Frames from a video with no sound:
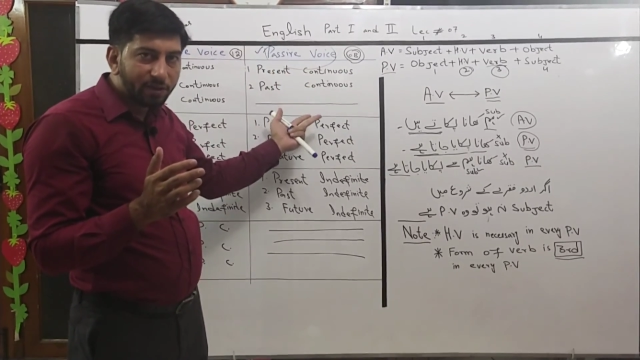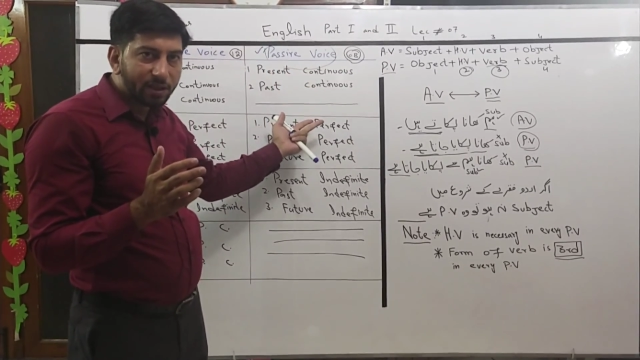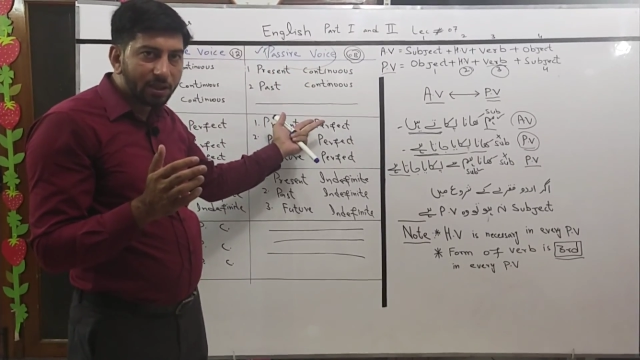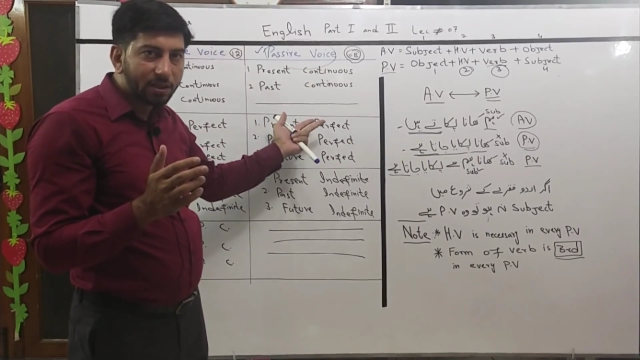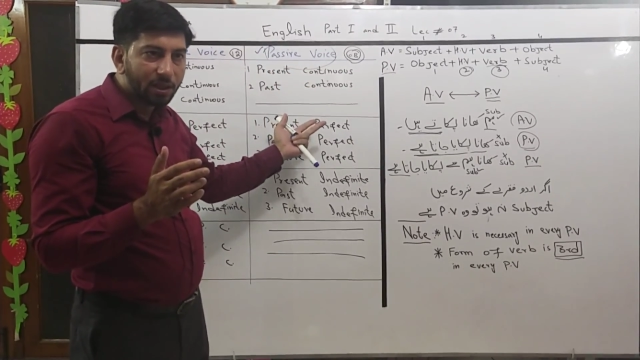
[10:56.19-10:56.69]
voice
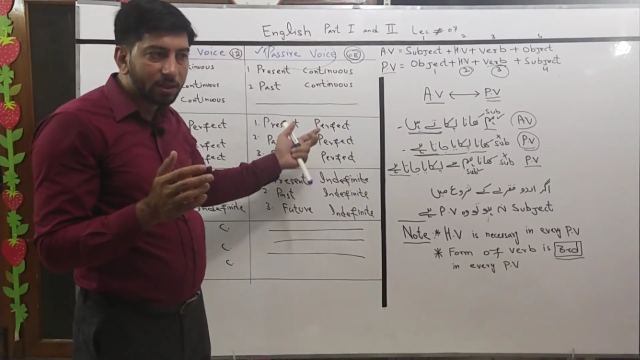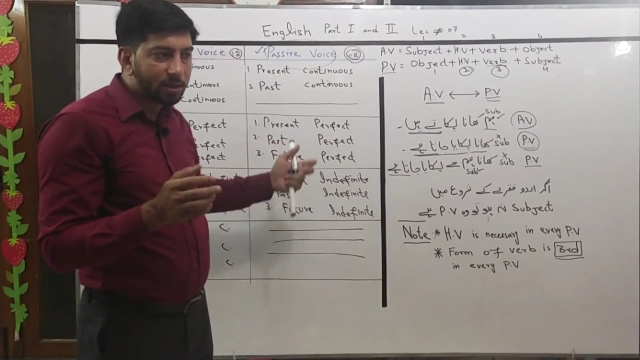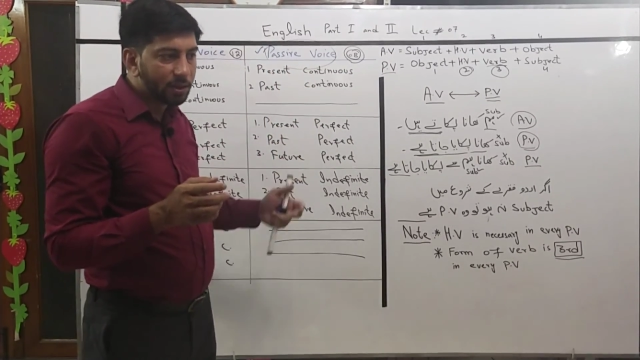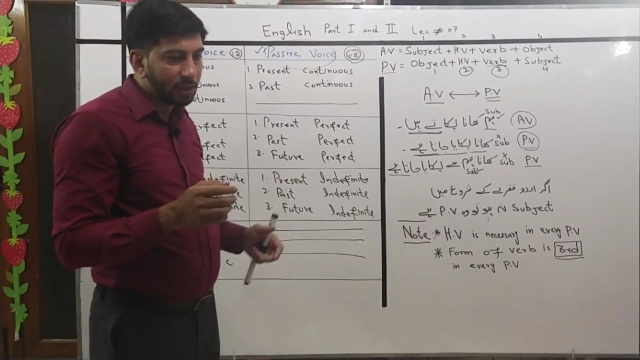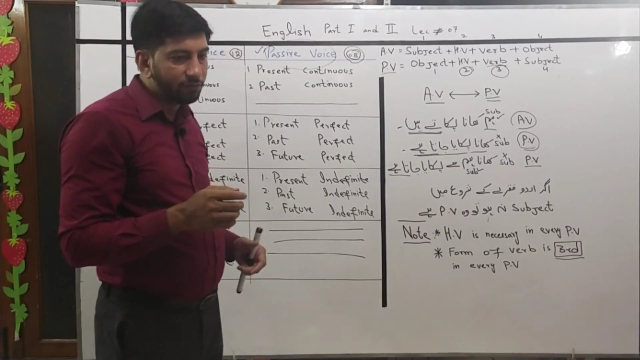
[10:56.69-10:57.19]

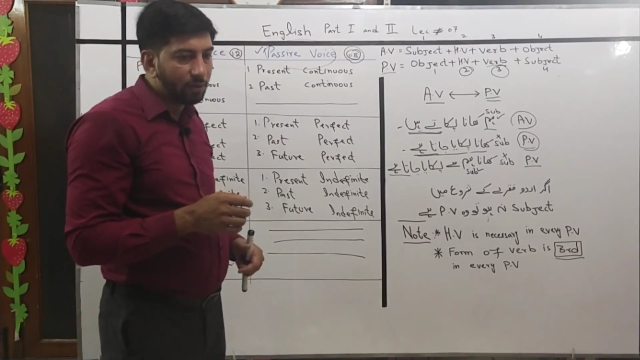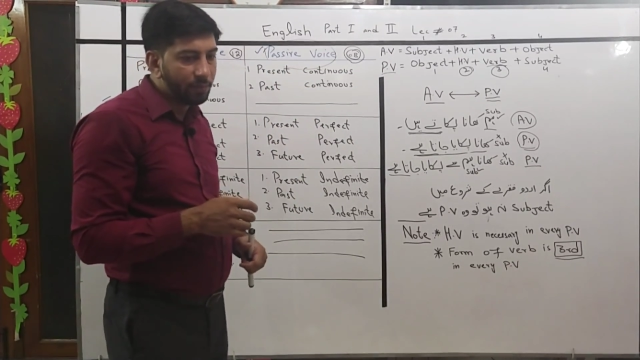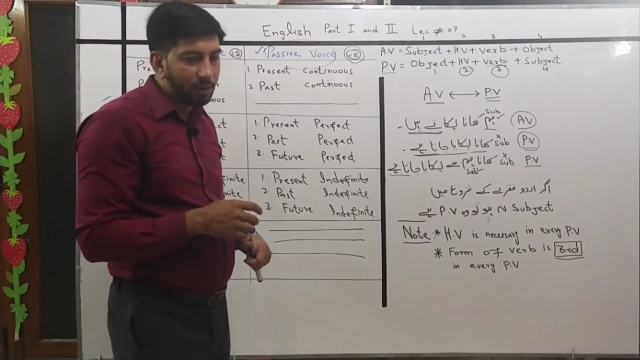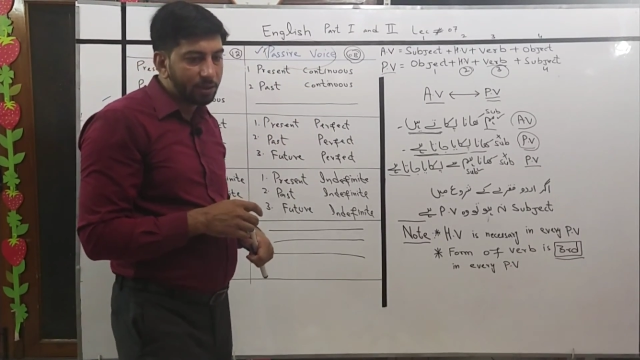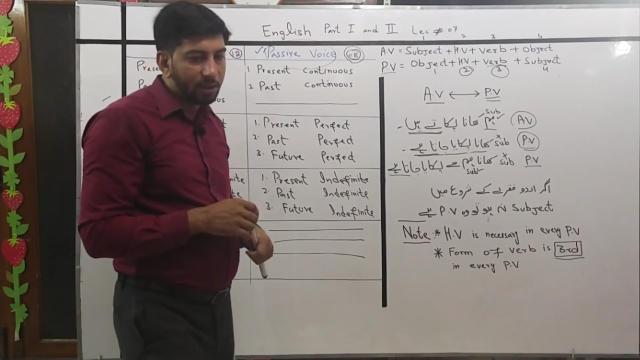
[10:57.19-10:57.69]
tenses, it will
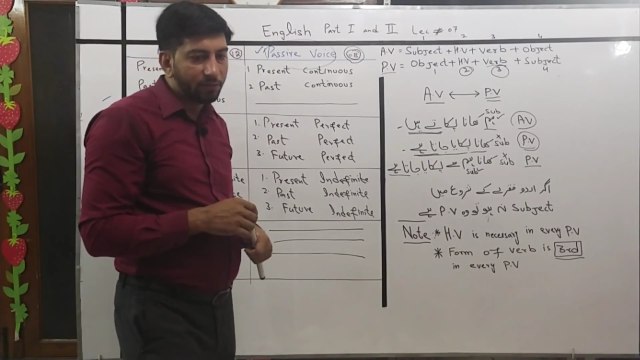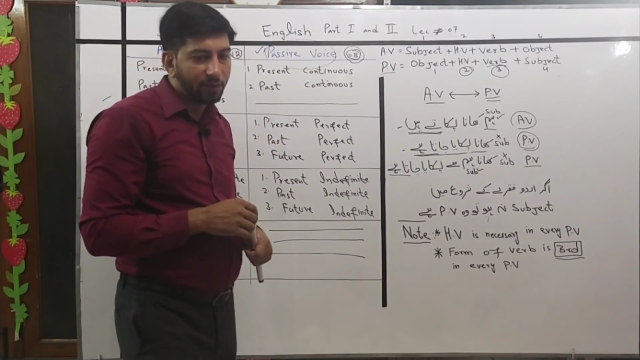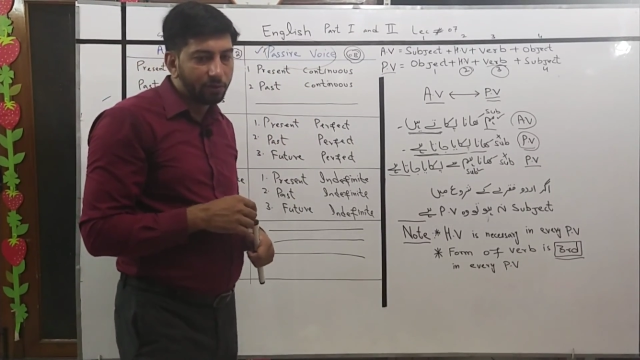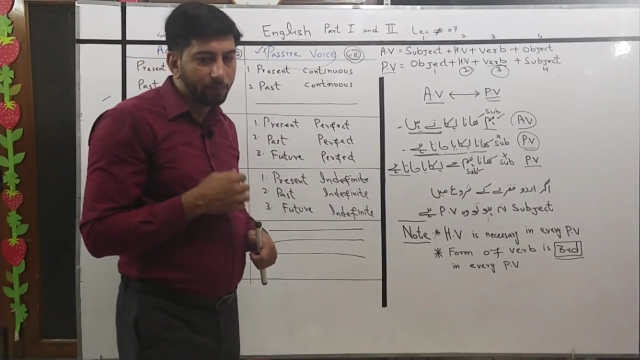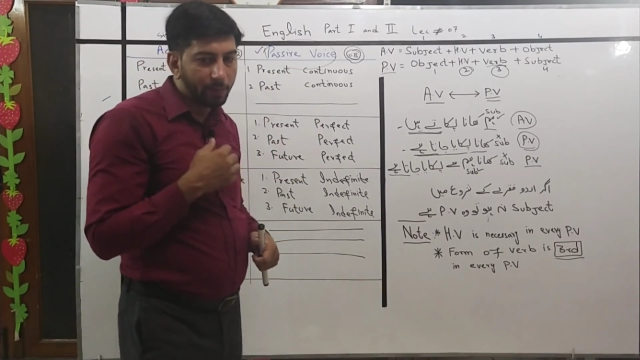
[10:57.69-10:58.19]
be easier for
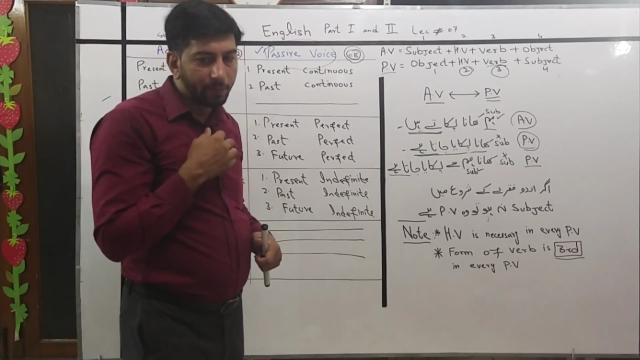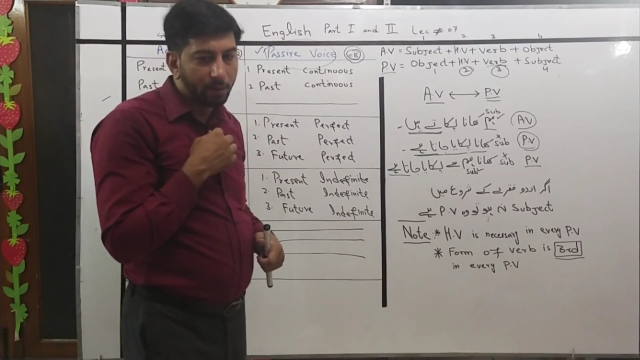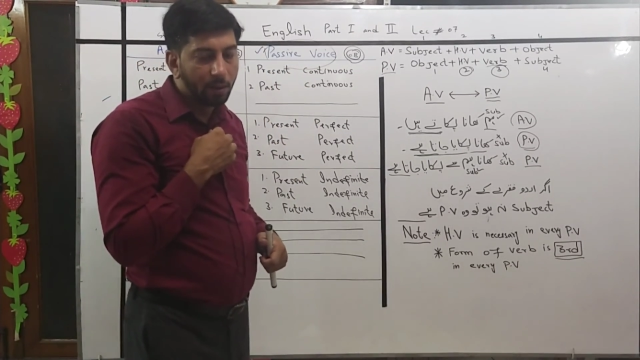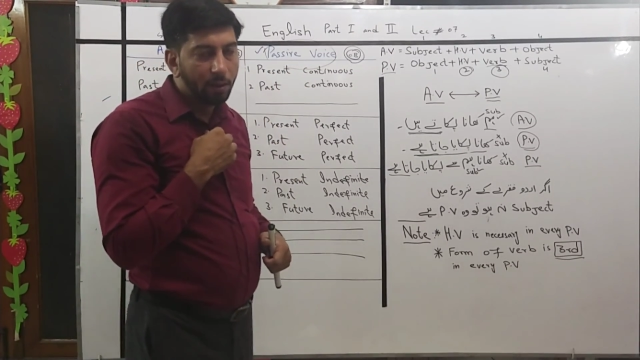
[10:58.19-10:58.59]
you people.